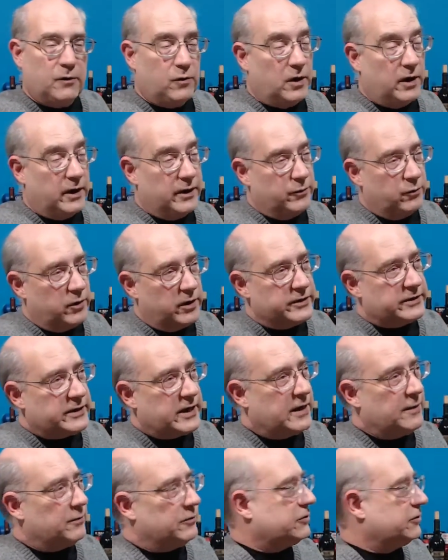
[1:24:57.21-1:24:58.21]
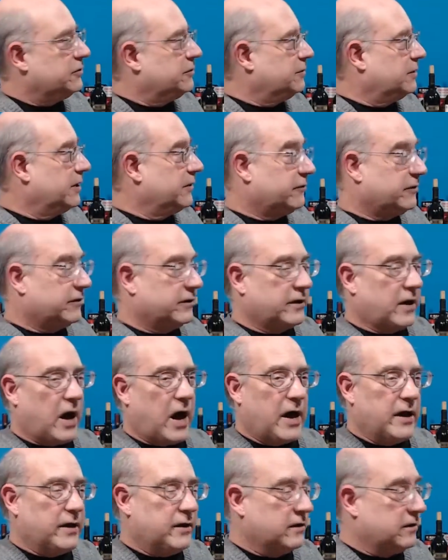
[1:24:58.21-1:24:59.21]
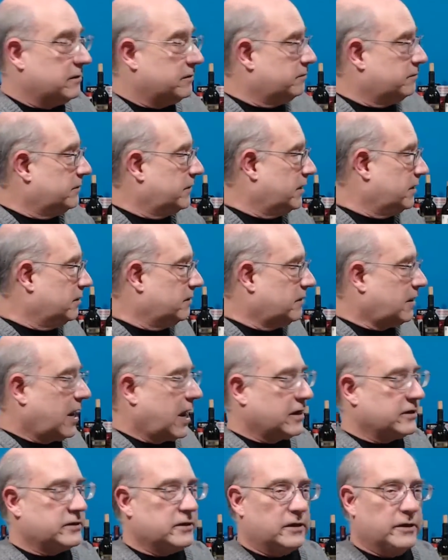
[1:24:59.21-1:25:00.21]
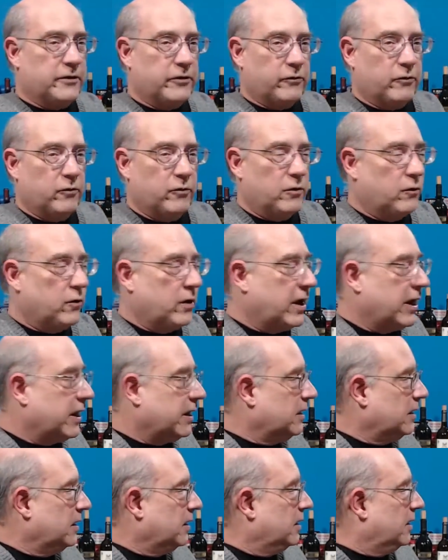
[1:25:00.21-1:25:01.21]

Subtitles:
Well, I was able to, but I forgot and accidentally threw it away.